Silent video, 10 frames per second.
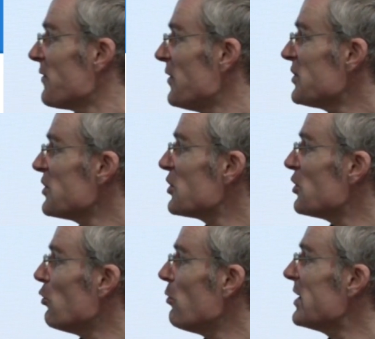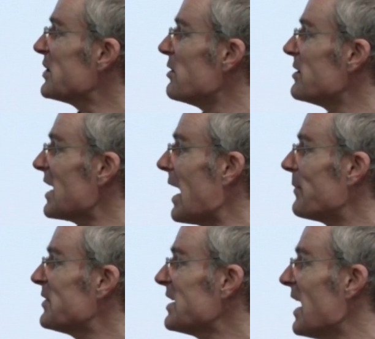first thing you should always do is
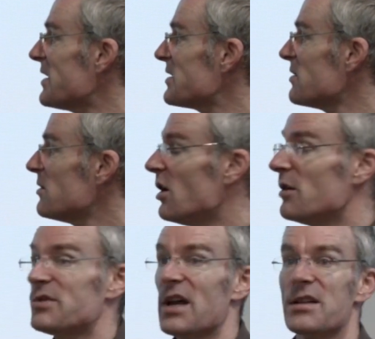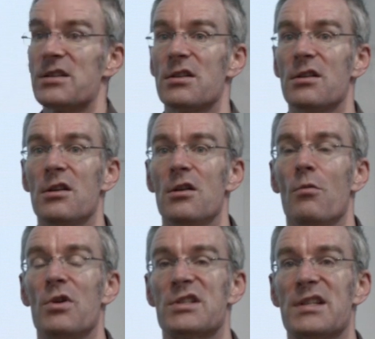apt-get update,
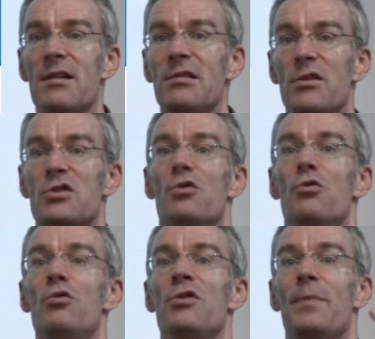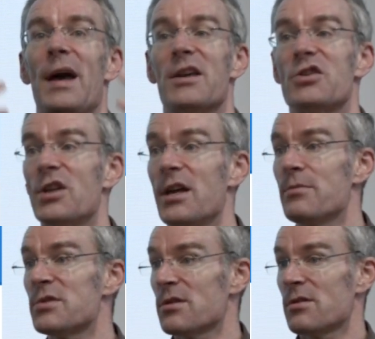which downloads all the package
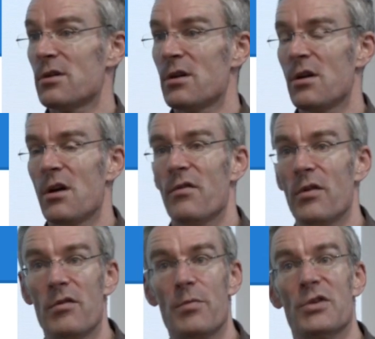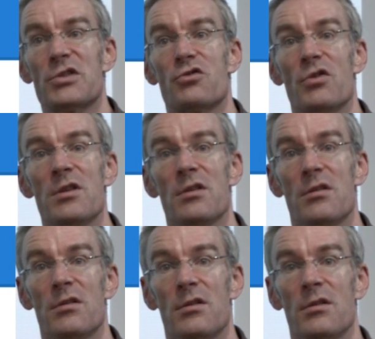names from the repository
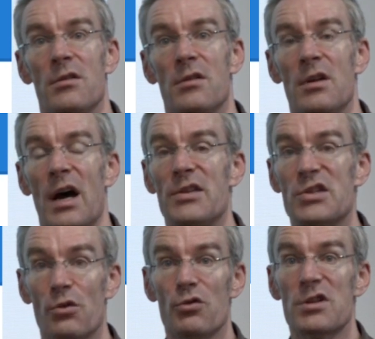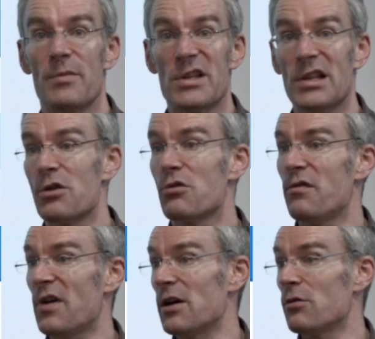and stores them in a local
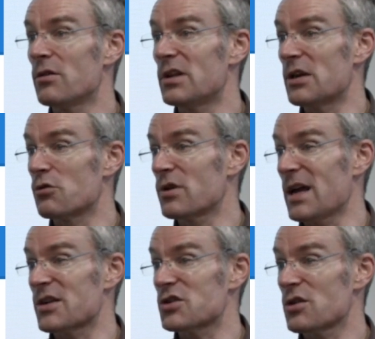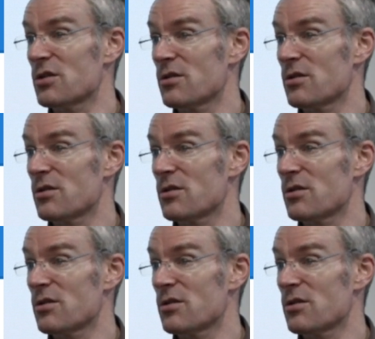file, a local cache.